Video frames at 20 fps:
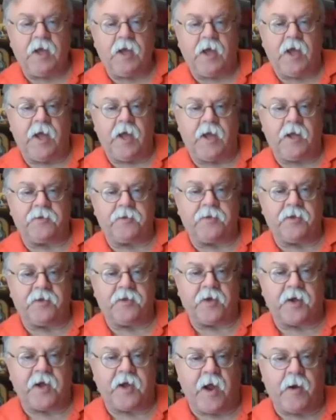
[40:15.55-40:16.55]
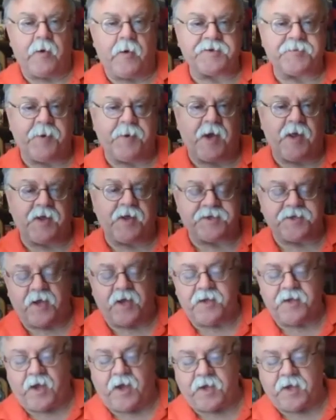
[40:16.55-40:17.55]
and uh, the Kairos
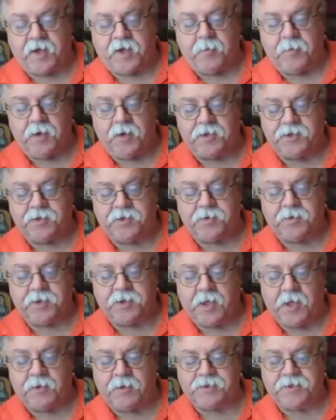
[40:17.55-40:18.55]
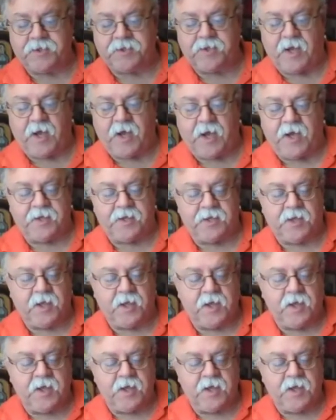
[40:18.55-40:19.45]
Palestine document in 2009.